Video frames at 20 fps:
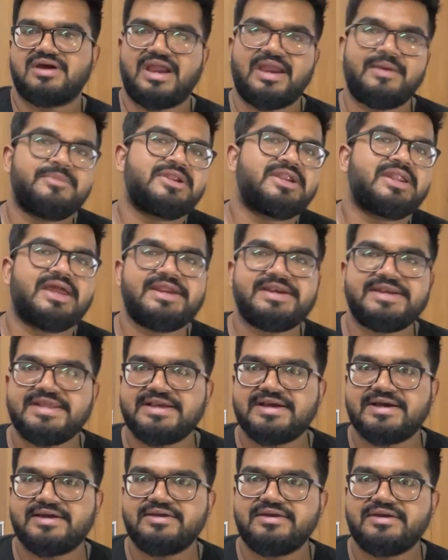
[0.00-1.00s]
I'm an IT
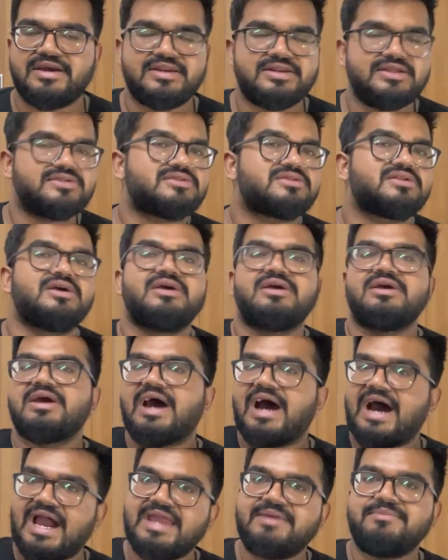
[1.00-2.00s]
guy and yes,
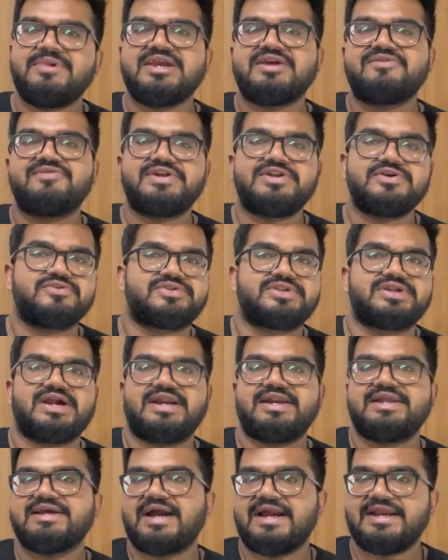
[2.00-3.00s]
I make videos
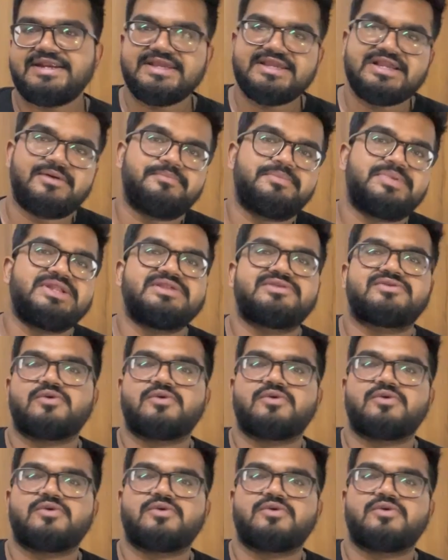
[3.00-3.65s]
regarding IT companies,